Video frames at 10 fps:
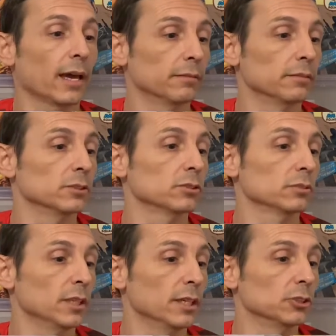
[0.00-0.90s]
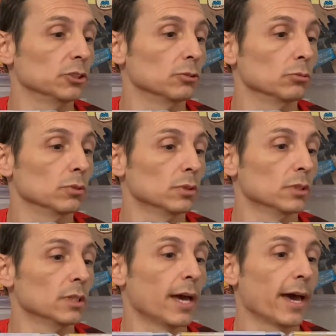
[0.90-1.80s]
anniversary issue,
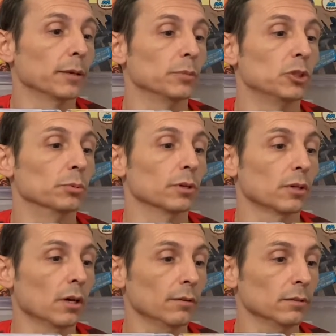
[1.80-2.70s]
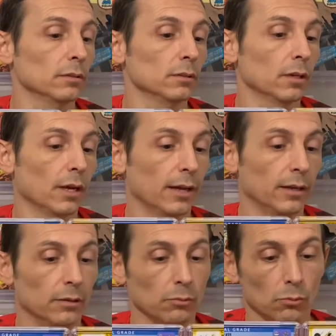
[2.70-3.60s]
Adam Kubert cover, and
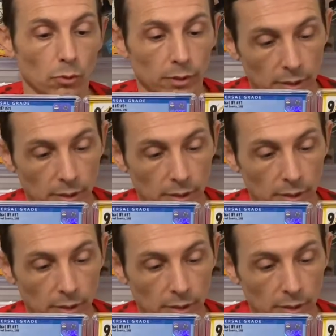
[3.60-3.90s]
then Roy